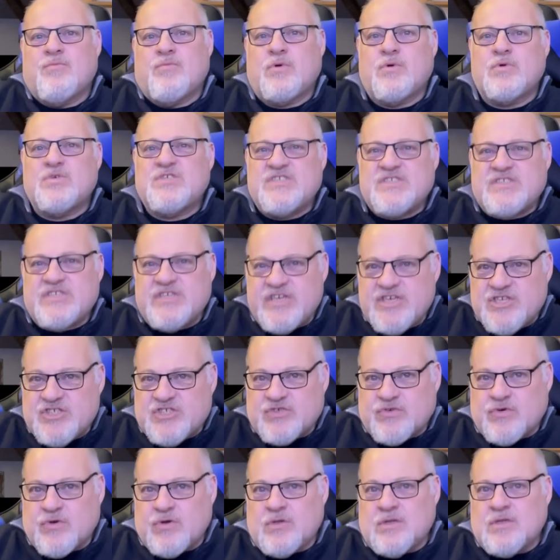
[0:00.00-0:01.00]

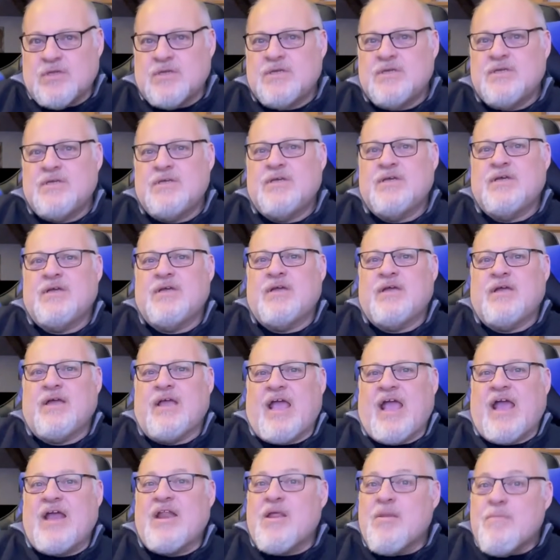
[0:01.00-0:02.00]
procedural,
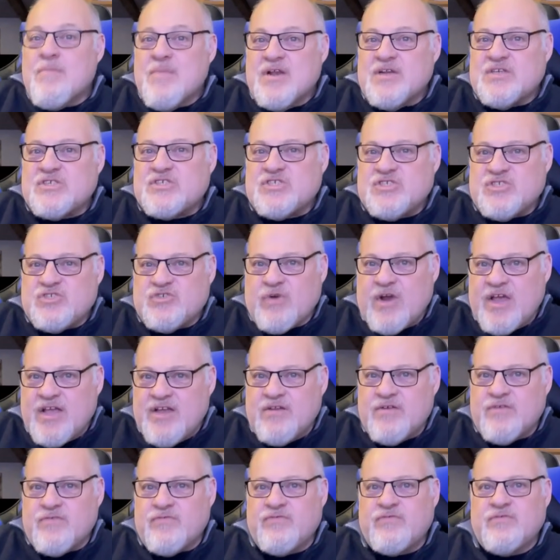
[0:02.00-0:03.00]
and
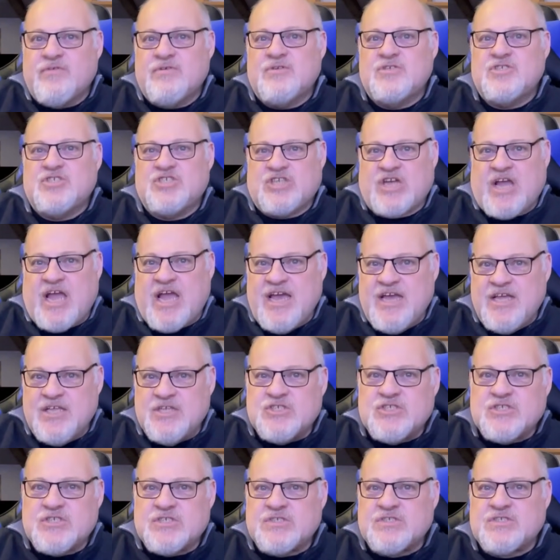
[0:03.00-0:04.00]
administrative
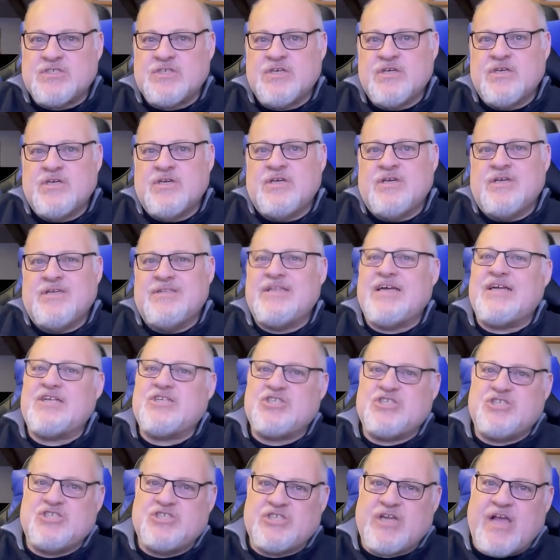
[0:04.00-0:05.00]
changes
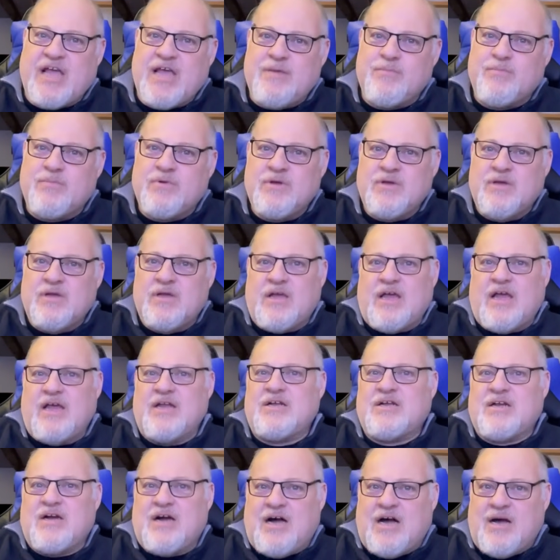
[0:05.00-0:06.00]
that shape
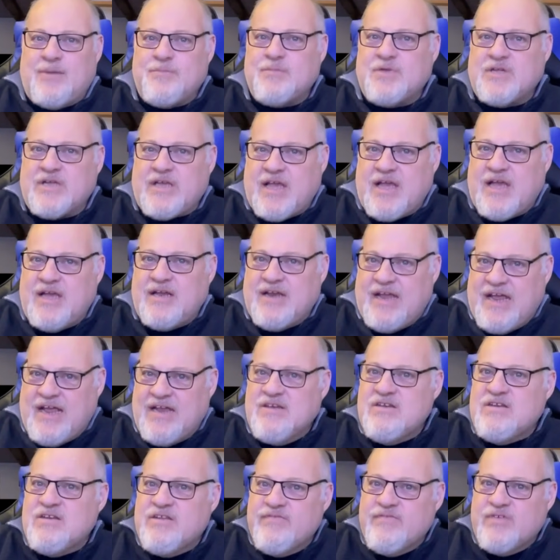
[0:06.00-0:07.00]
and complicate
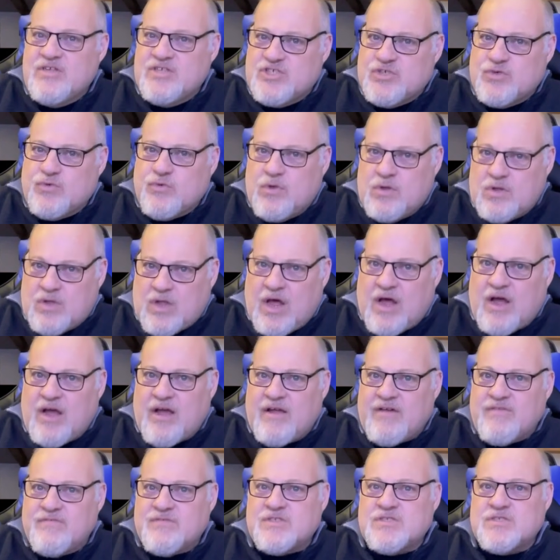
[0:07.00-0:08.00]
individual
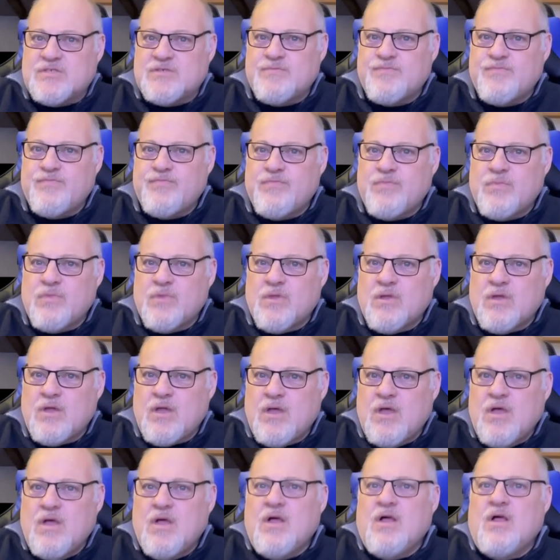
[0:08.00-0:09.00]
lives.
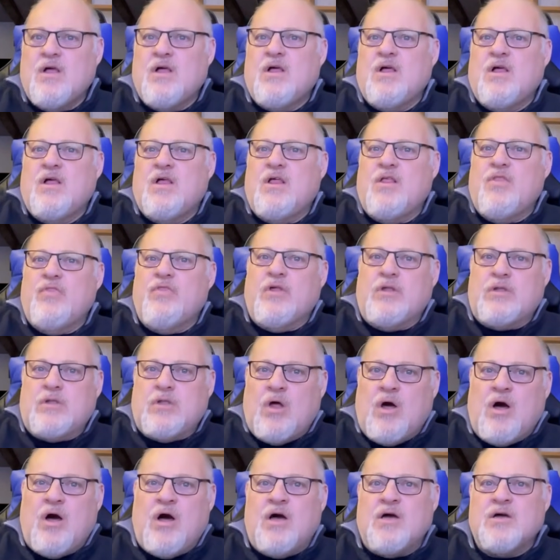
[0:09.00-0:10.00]
The
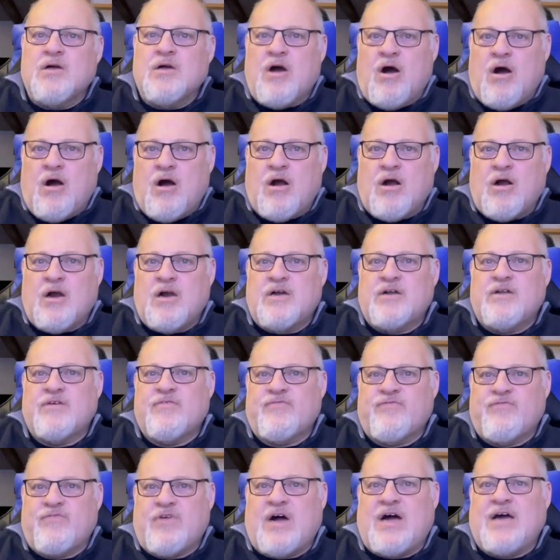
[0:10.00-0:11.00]
long,
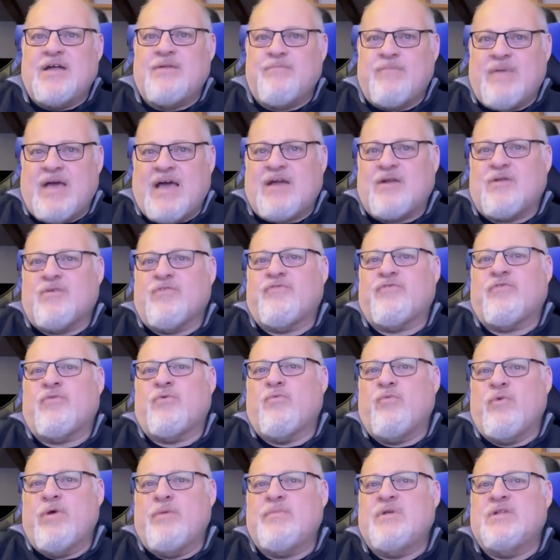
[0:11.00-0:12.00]
hard-fought battle for
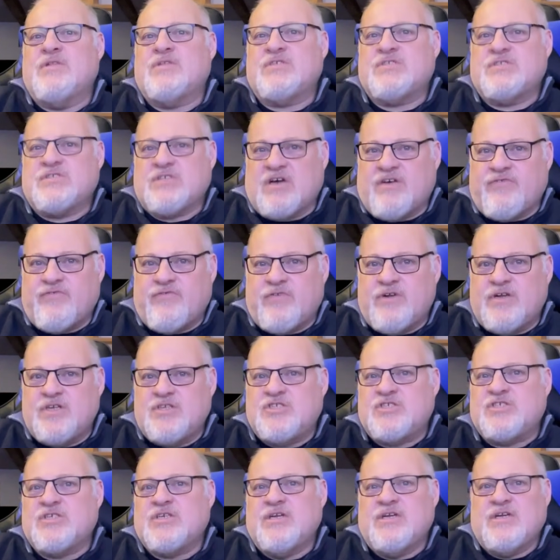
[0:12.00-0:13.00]
women's
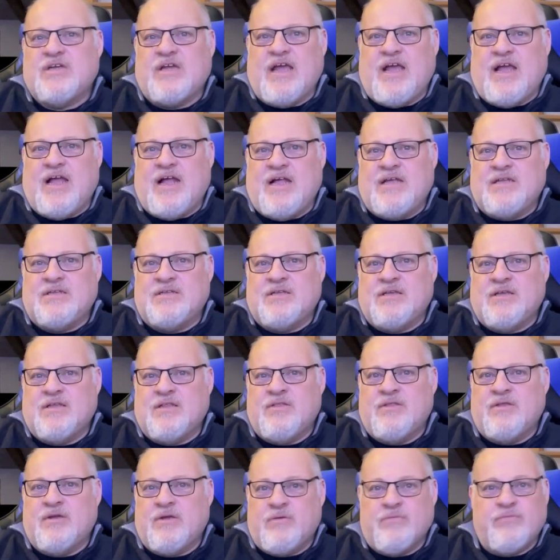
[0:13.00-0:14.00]
suffrage and
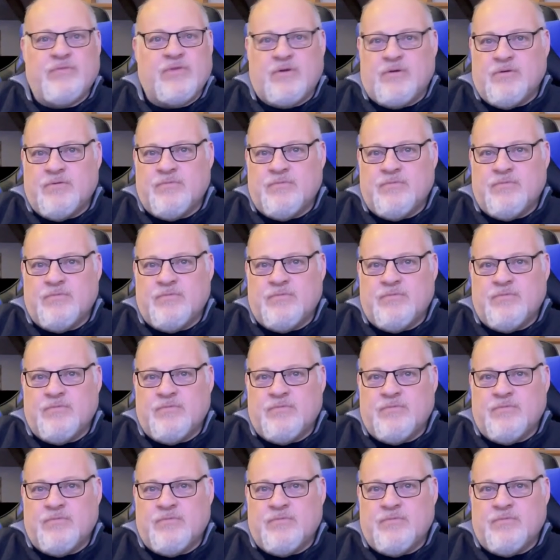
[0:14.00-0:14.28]
their